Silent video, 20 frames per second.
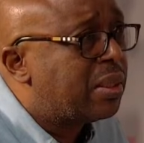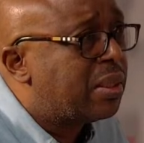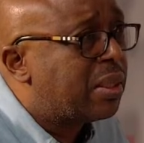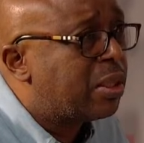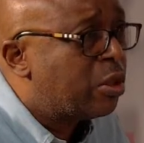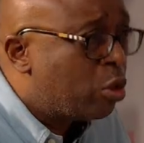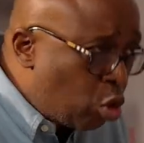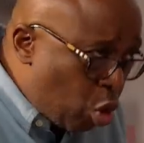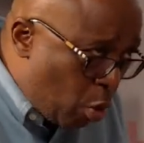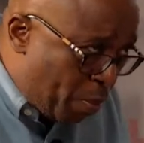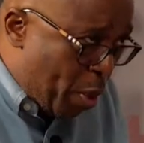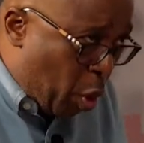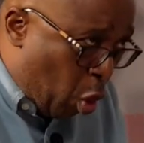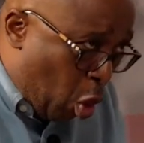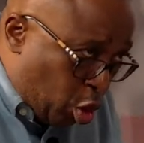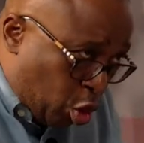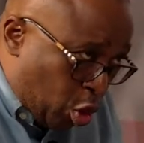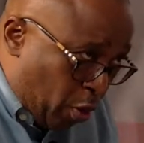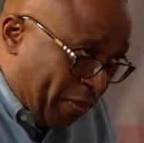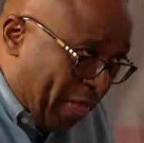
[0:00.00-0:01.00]
So
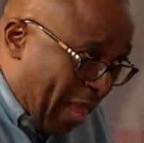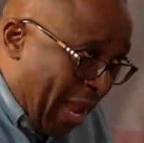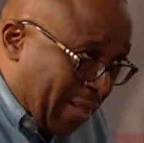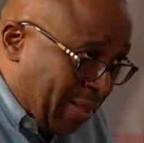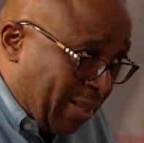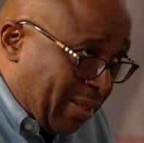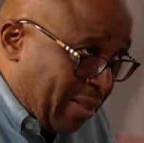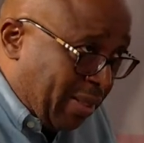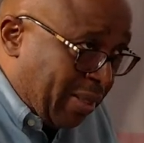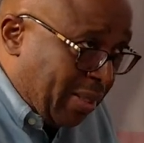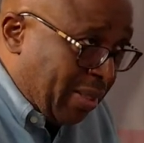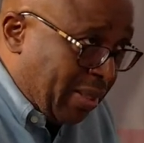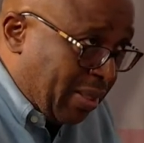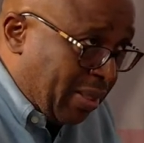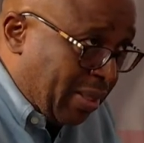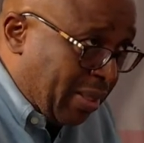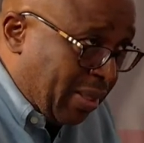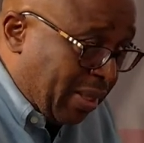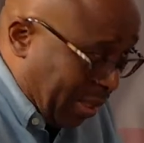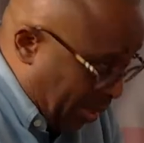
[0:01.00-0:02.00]
because of that,
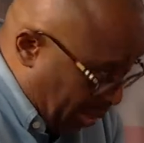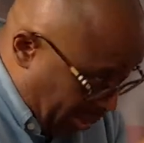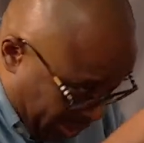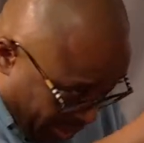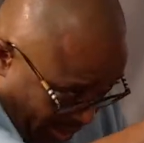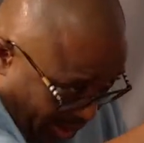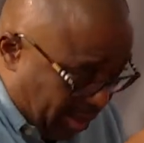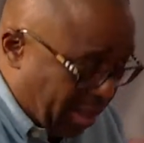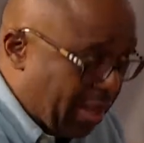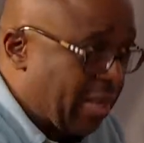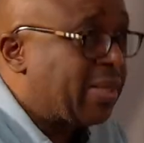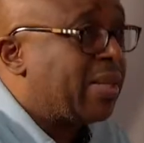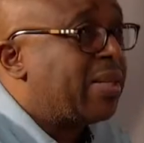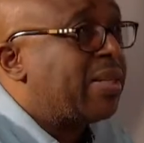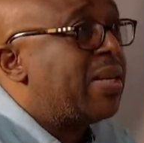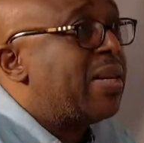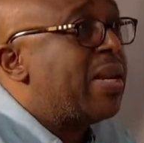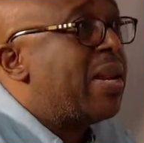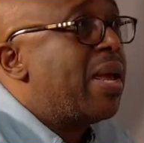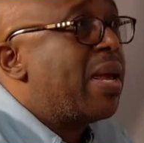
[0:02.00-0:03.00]
it's
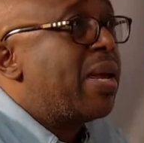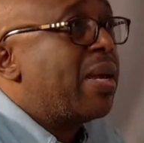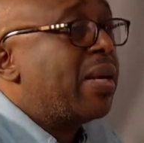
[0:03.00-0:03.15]
sitting there.